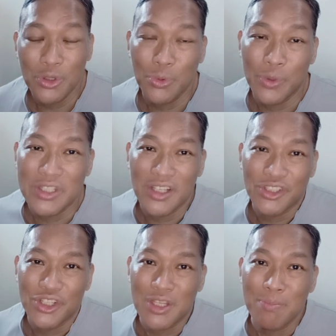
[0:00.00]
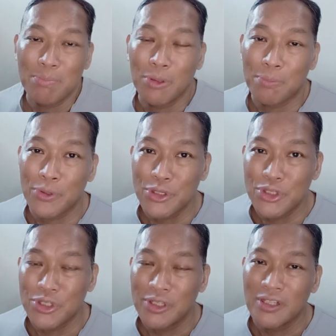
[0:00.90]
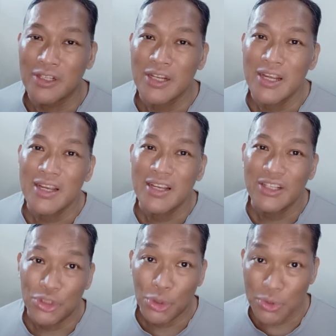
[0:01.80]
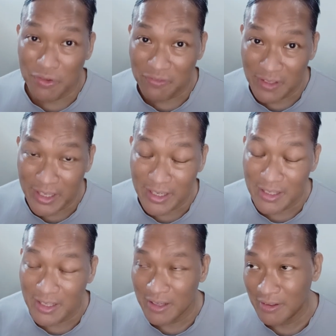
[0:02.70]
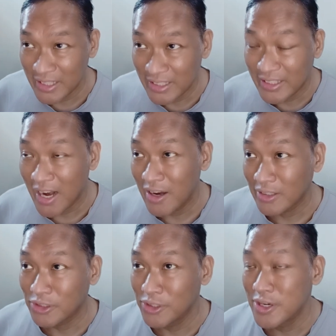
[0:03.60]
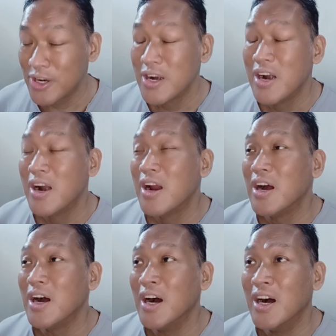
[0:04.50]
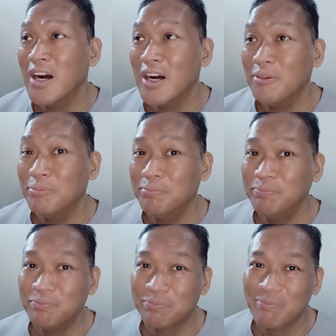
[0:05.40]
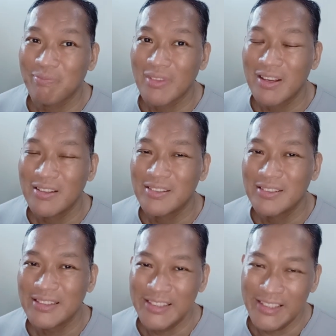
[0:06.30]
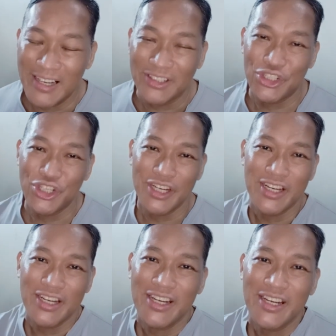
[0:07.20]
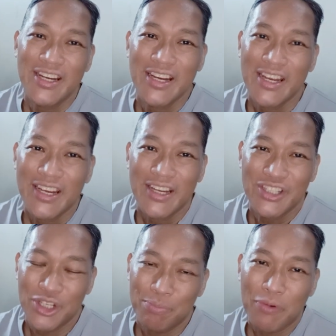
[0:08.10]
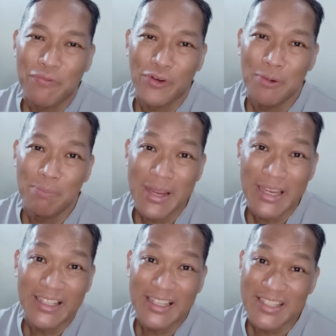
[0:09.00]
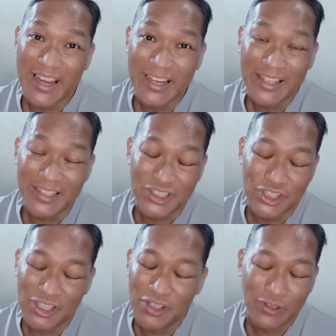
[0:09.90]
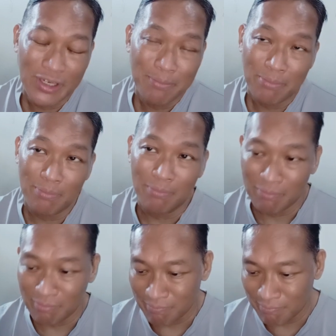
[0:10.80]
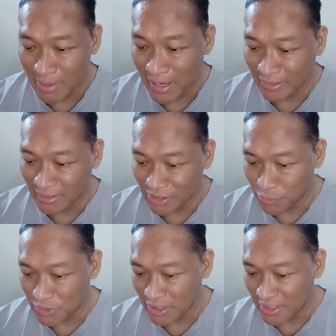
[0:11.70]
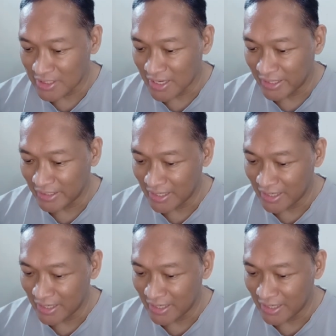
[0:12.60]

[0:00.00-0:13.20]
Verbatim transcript: was such a simple person, Josie Flynn, the lead character, um, yeah, she she preferred being the sideline. She didn't really mind that she was in the sideline.